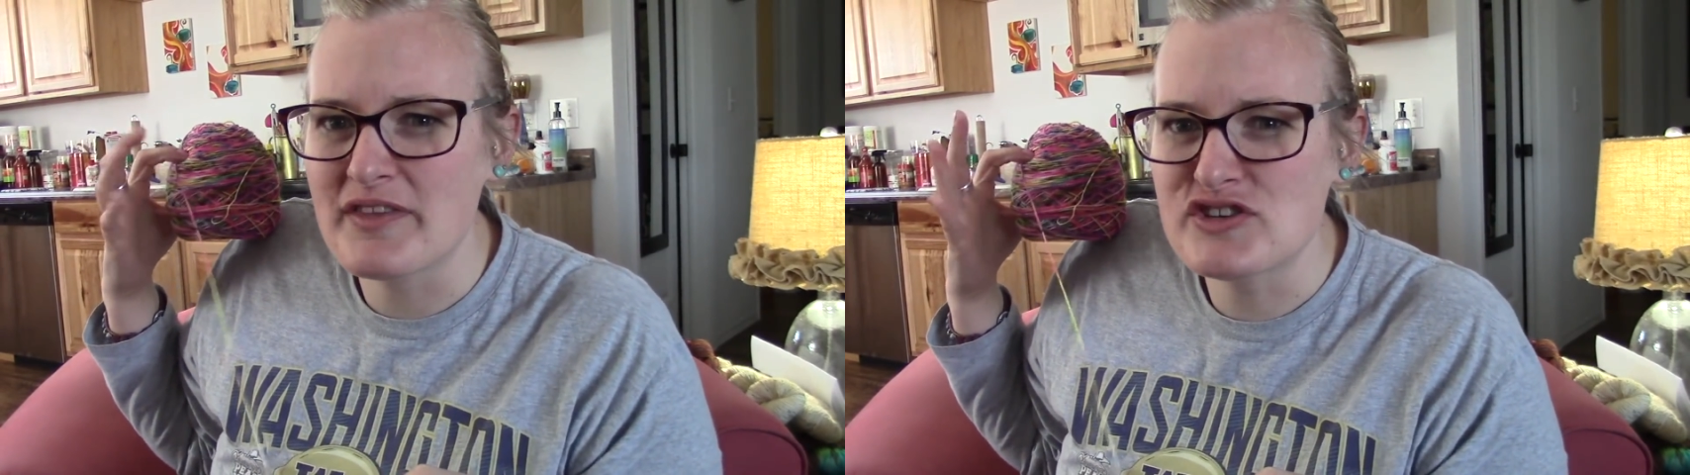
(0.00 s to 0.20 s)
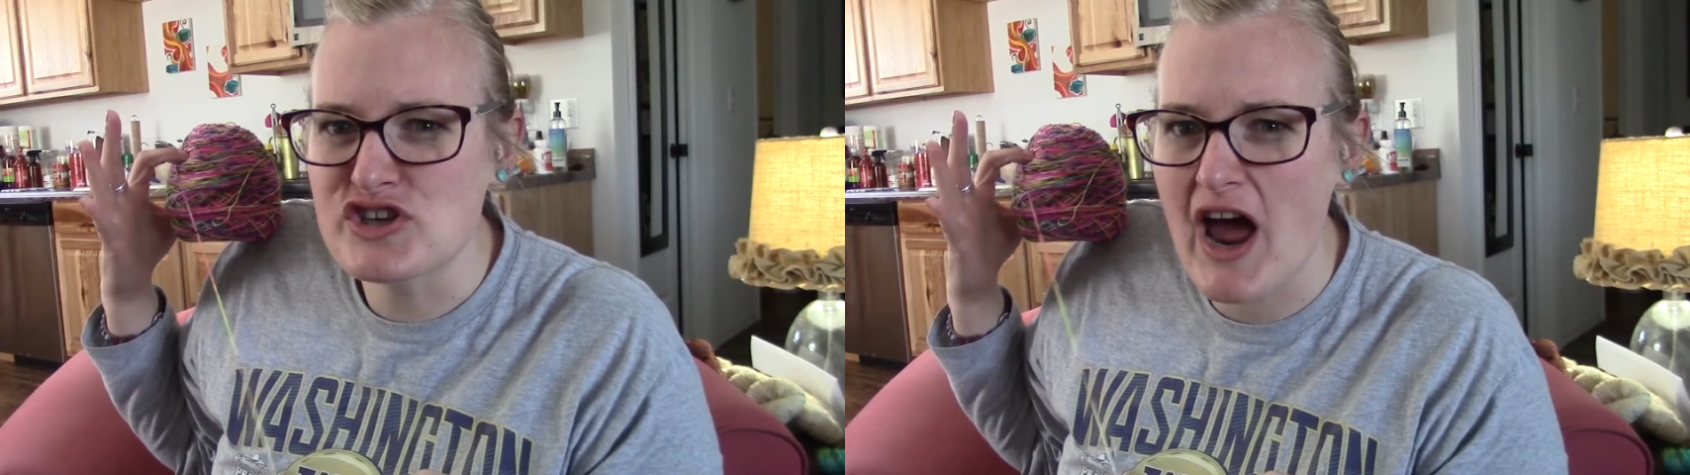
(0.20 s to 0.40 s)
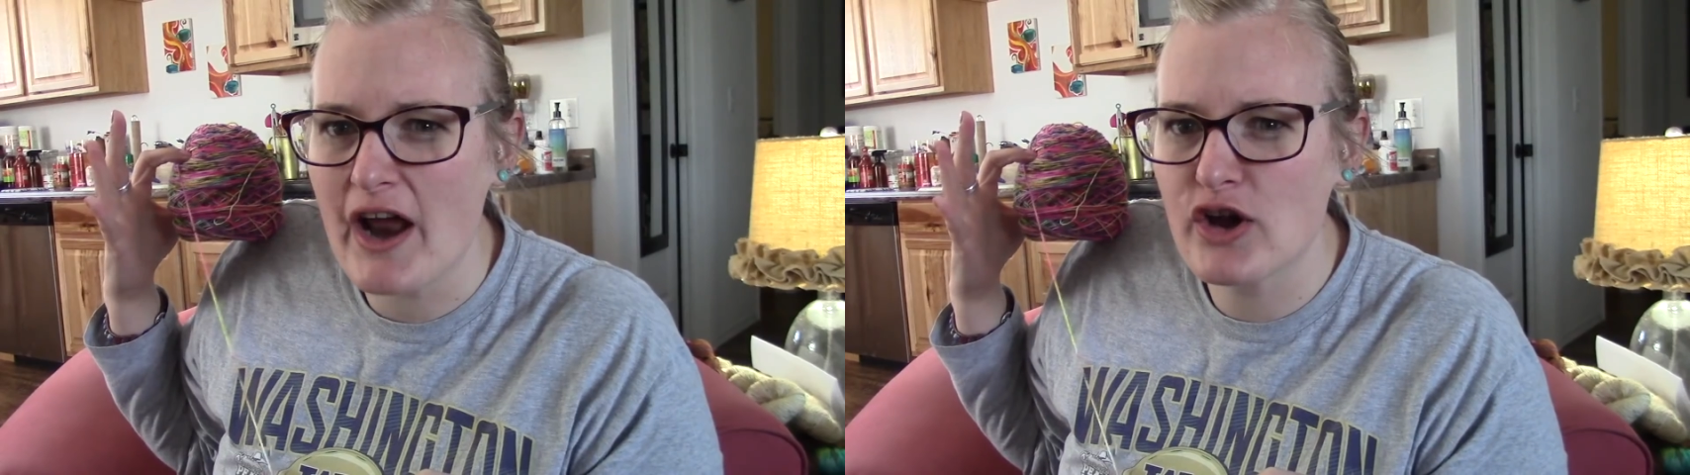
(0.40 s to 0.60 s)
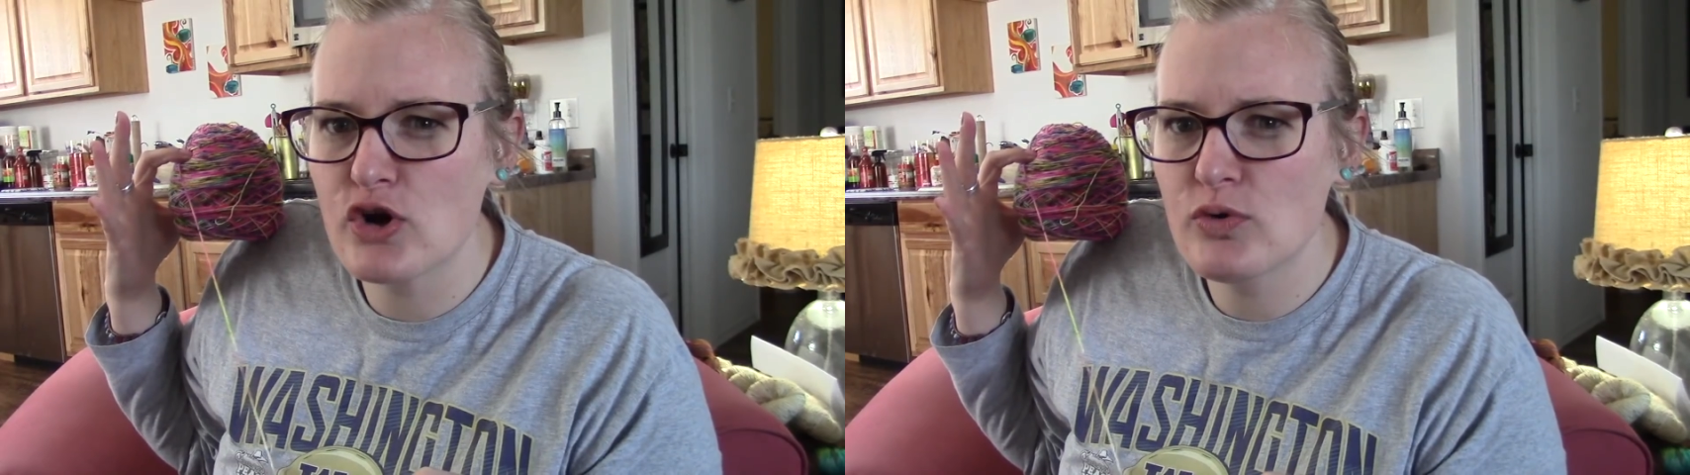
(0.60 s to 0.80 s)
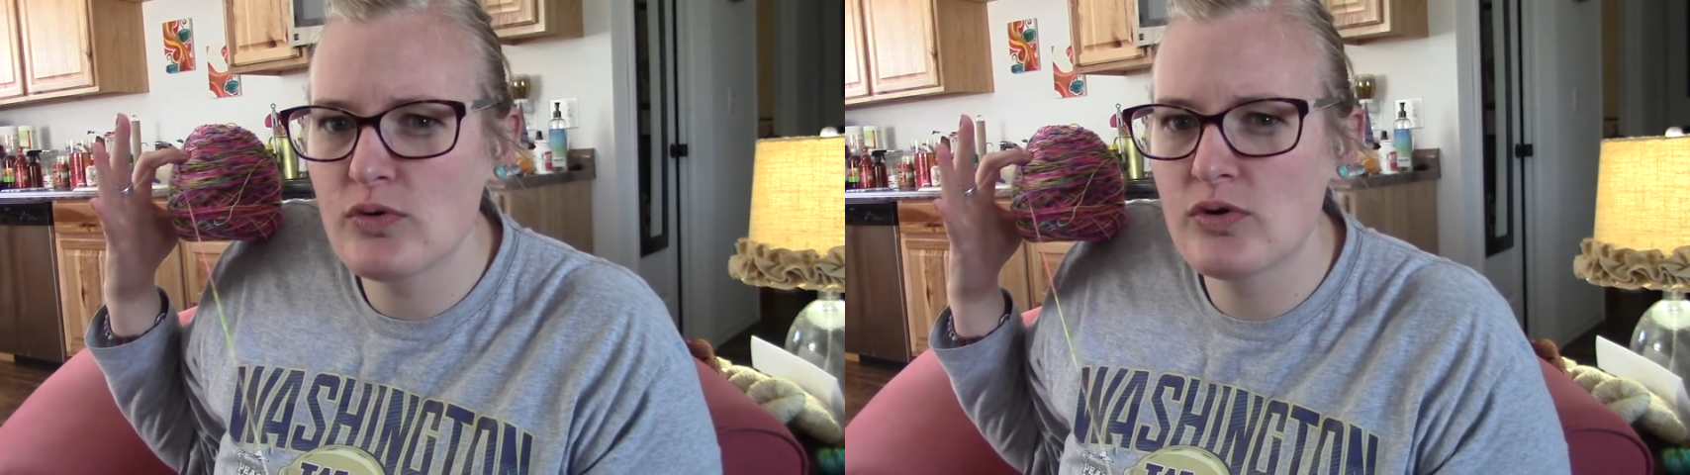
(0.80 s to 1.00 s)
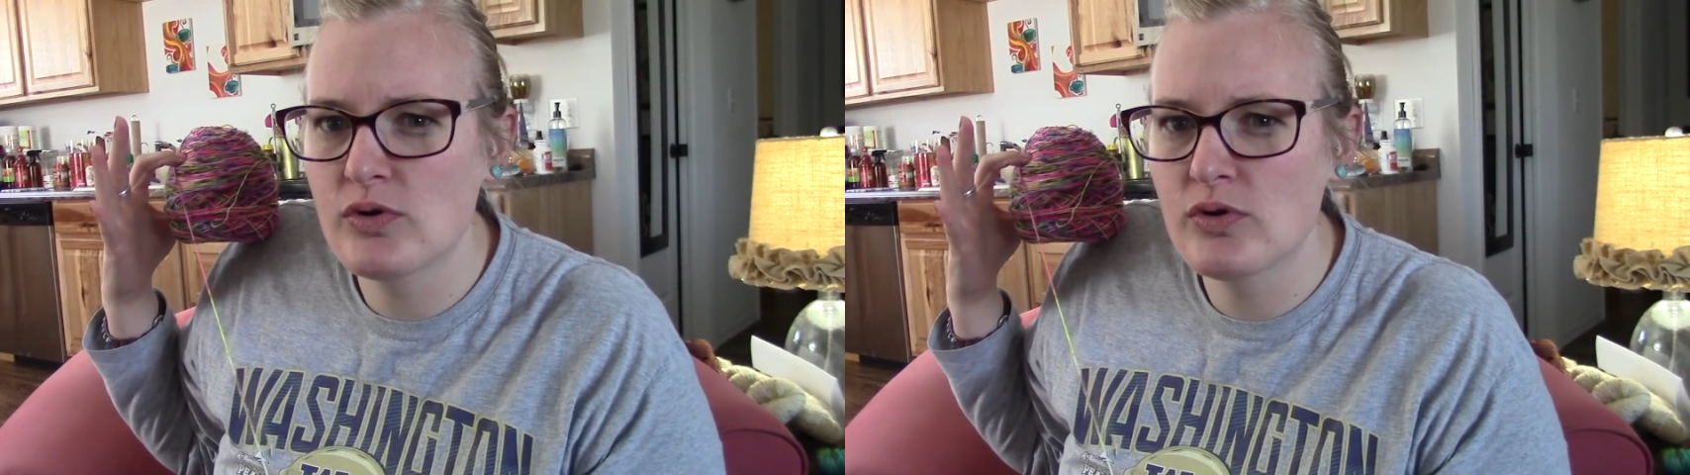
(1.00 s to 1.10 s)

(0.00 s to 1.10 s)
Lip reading: the shadow.